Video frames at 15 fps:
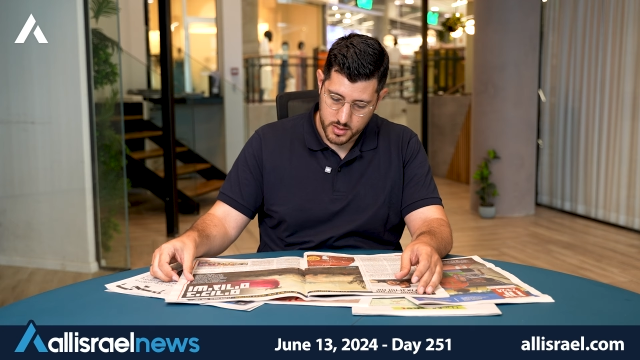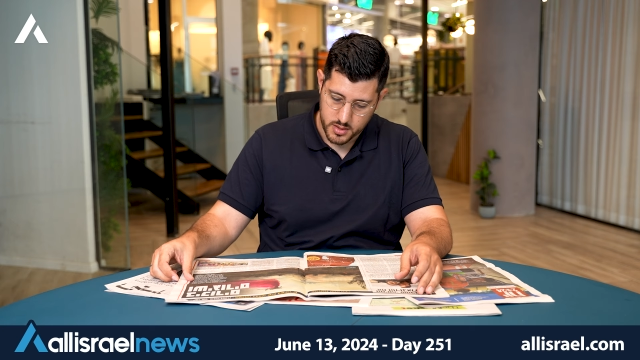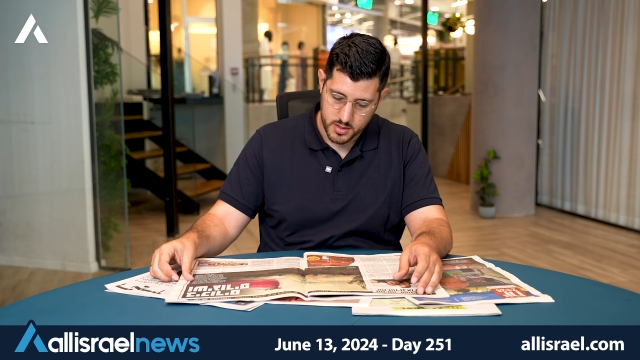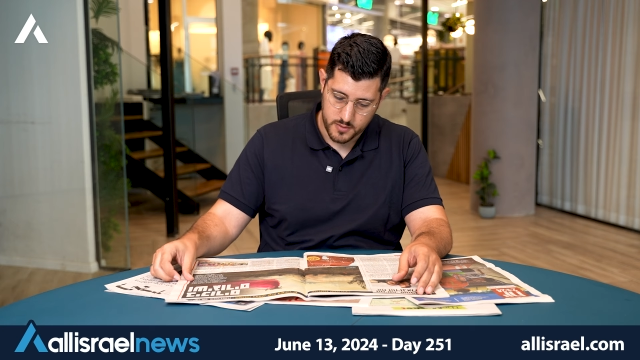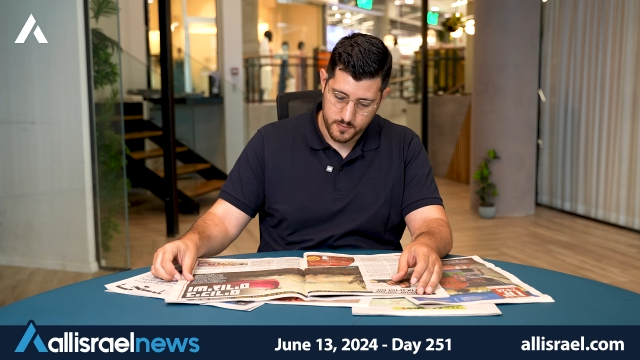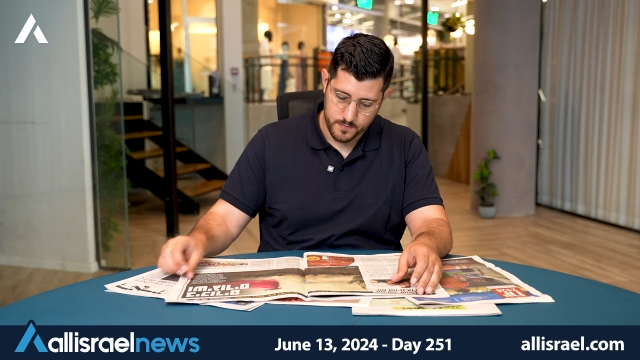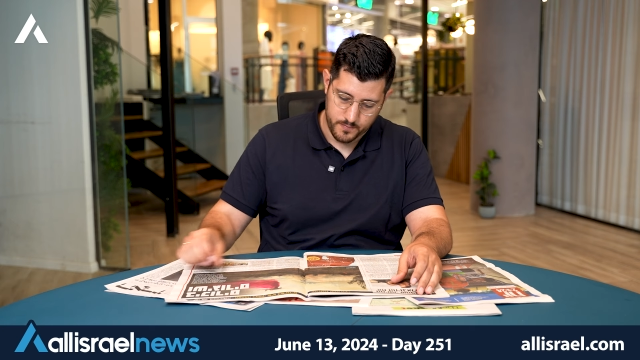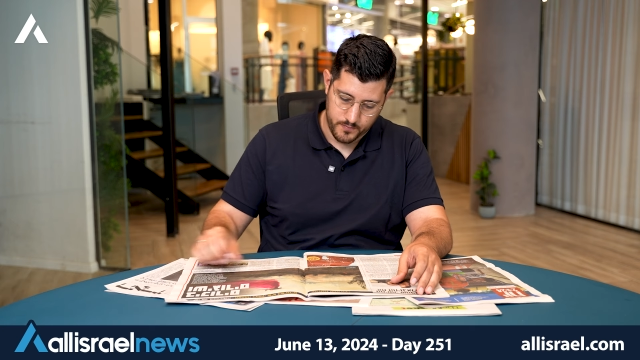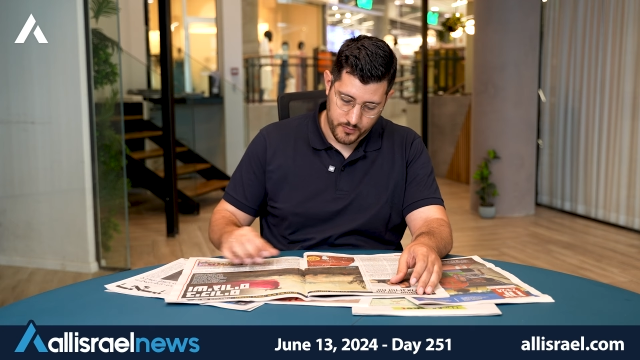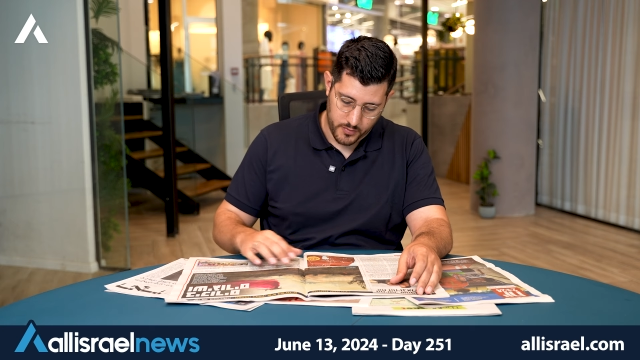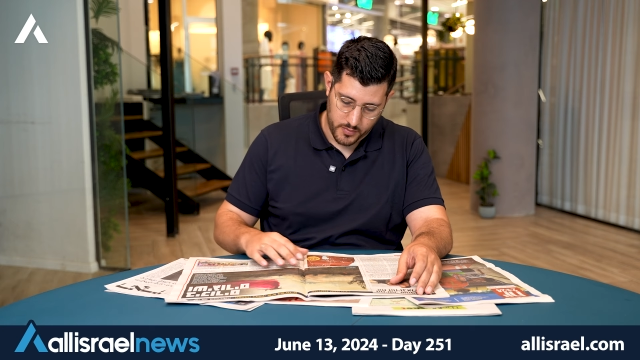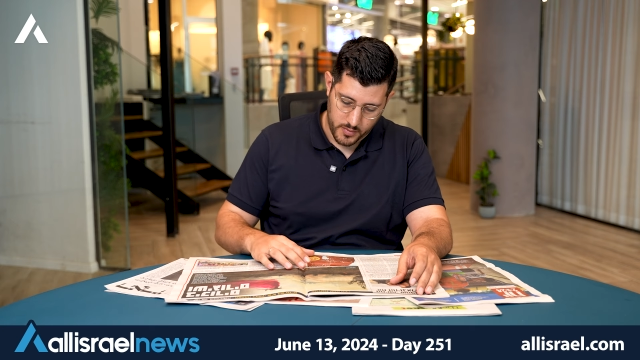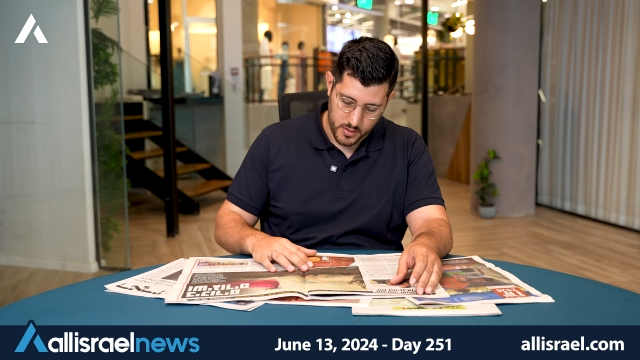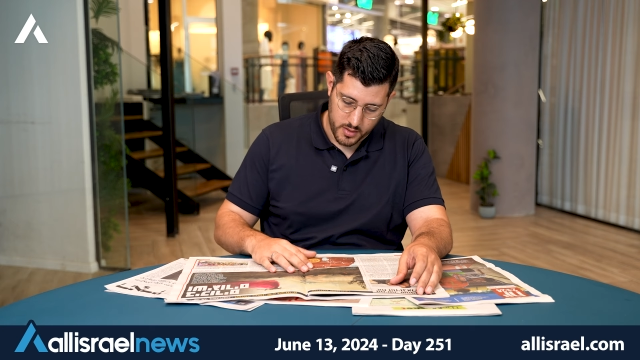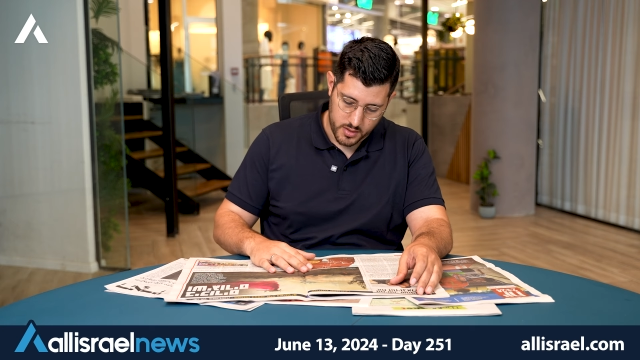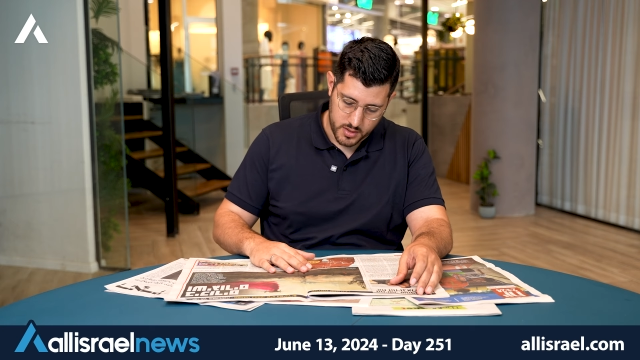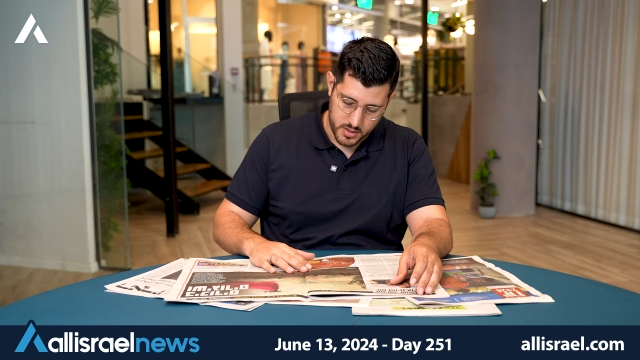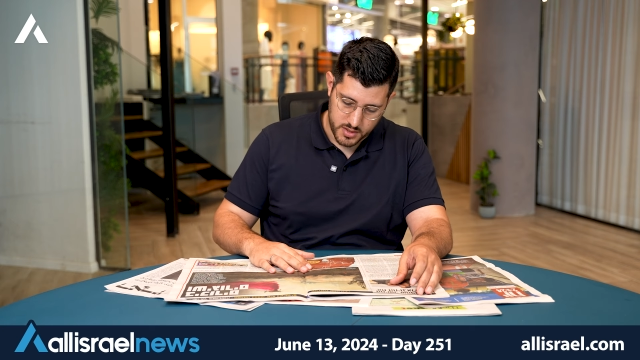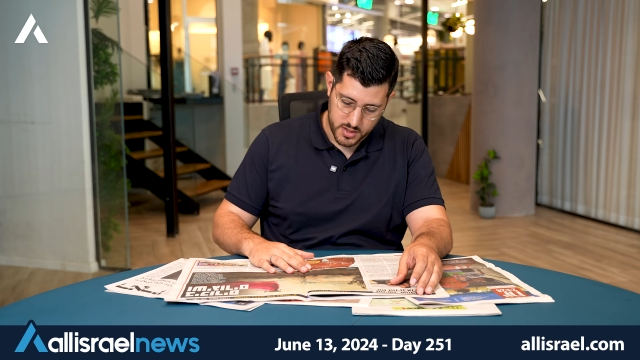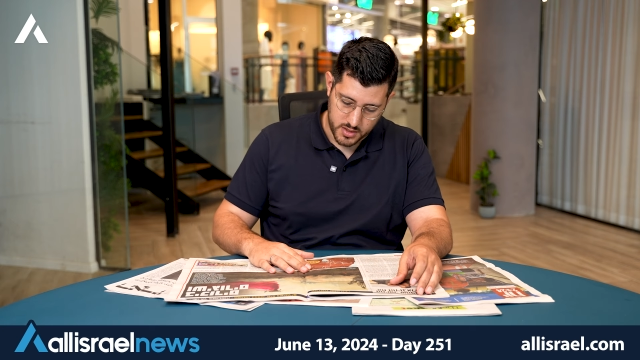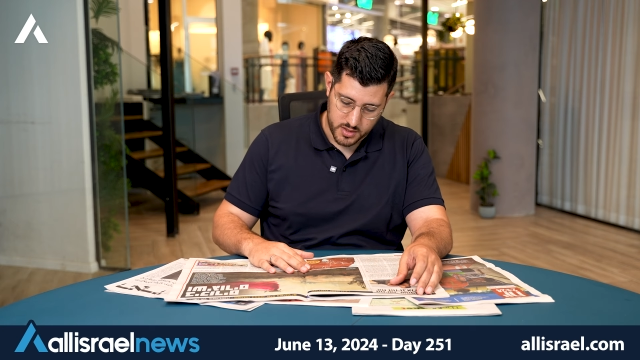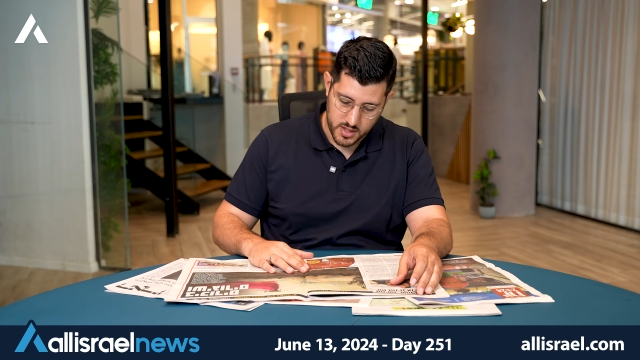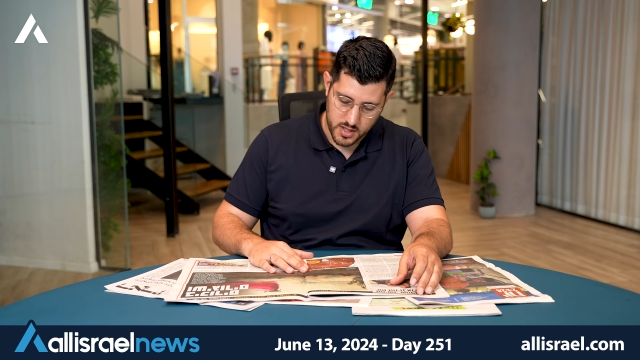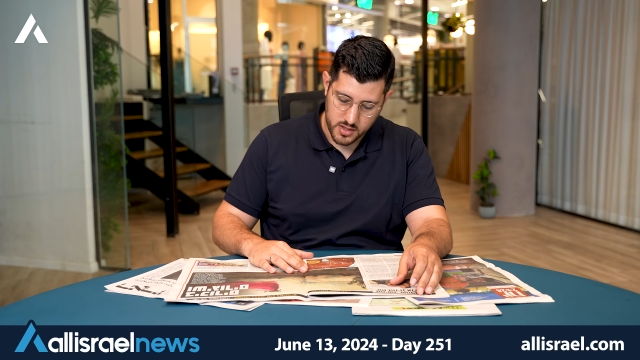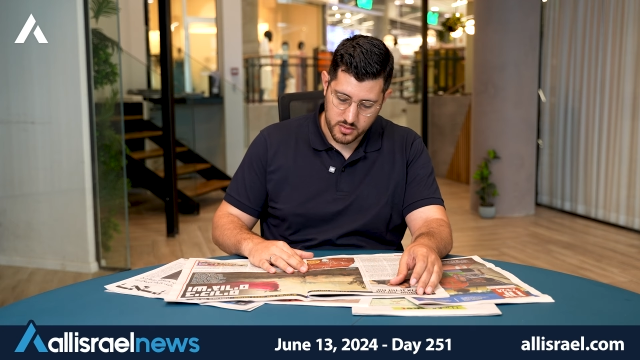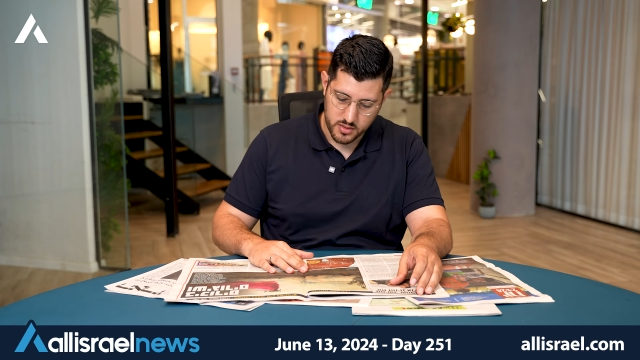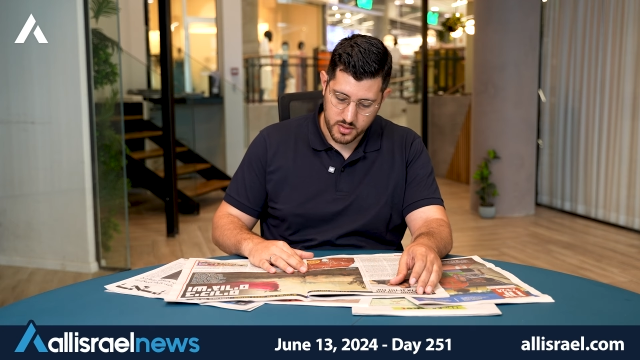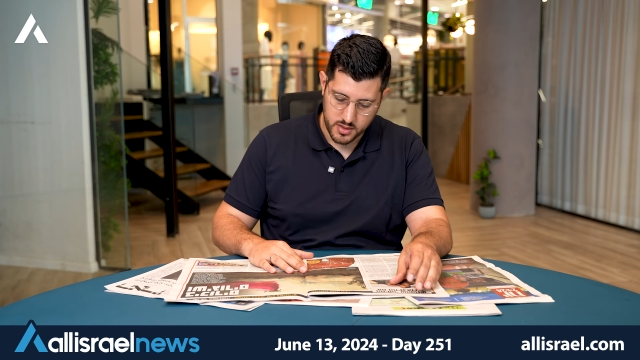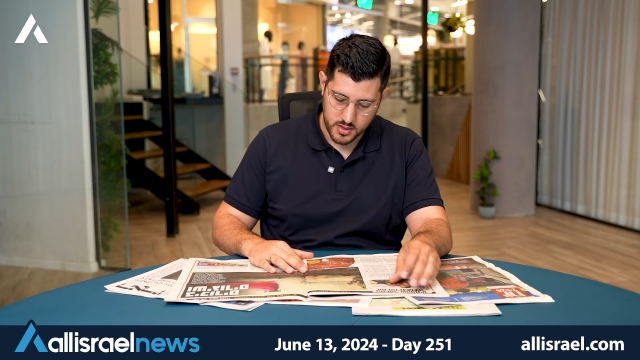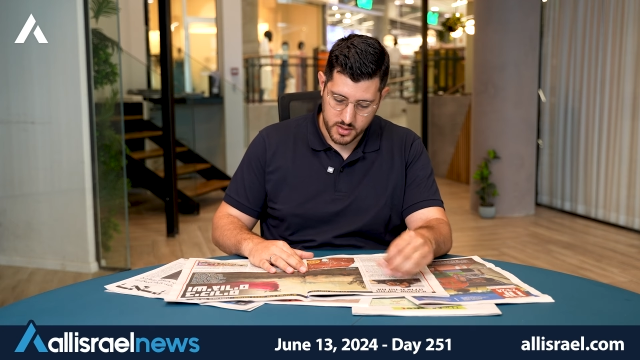So
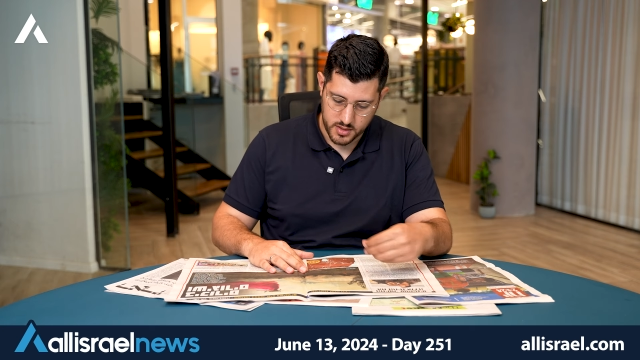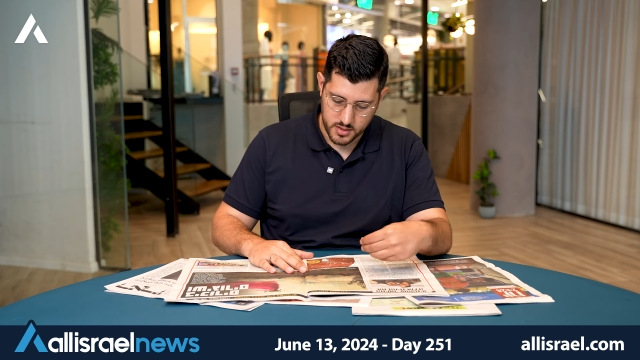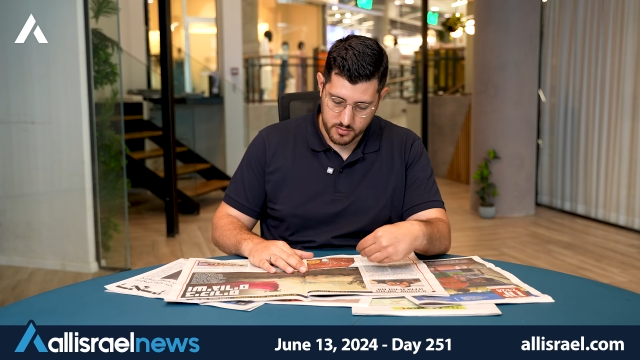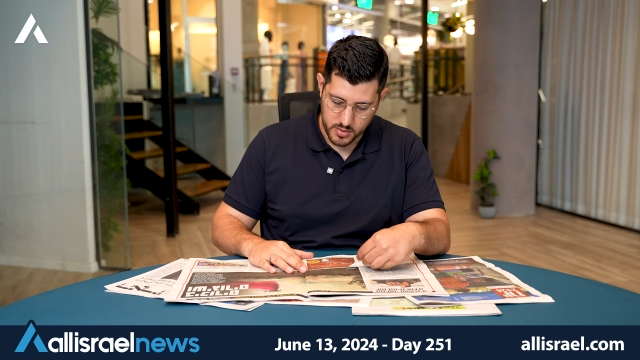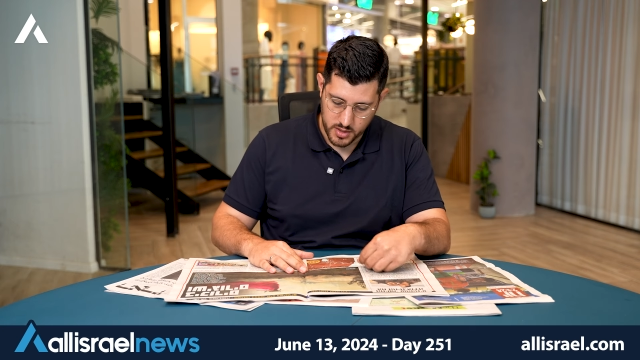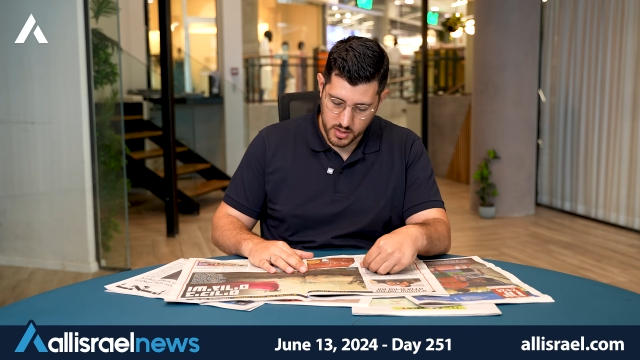down